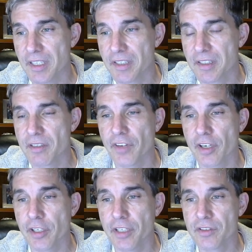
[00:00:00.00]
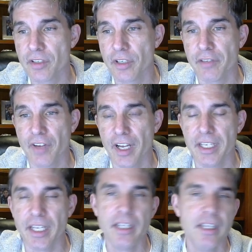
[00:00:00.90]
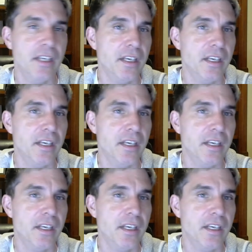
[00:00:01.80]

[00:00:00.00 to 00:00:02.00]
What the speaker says: This is a very concerning finding,